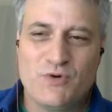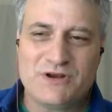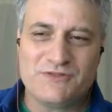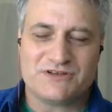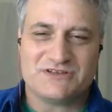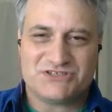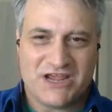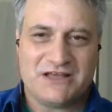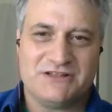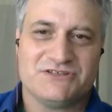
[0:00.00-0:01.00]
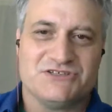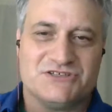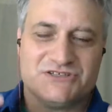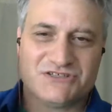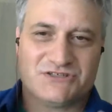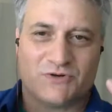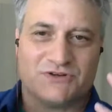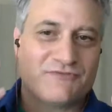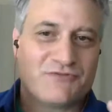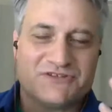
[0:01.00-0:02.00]
are the challenges or
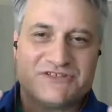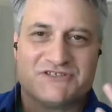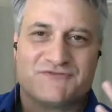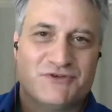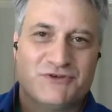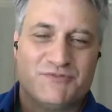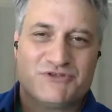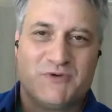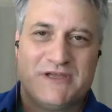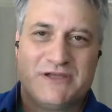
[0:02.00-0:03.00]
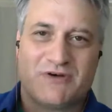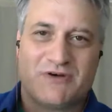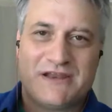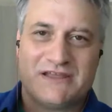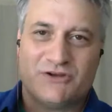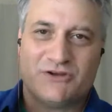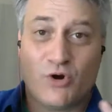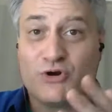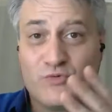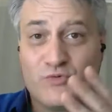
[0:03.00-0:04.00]
differences for you between writing your own
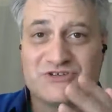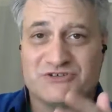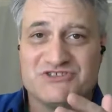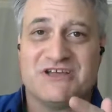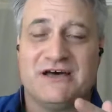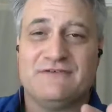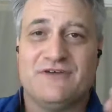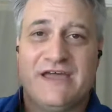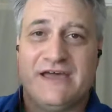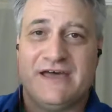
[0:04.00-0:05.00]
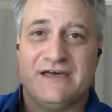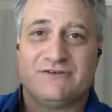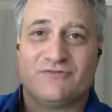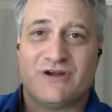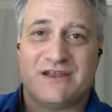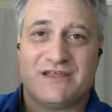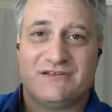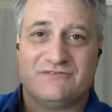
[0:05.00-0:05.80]
original stuff and writing,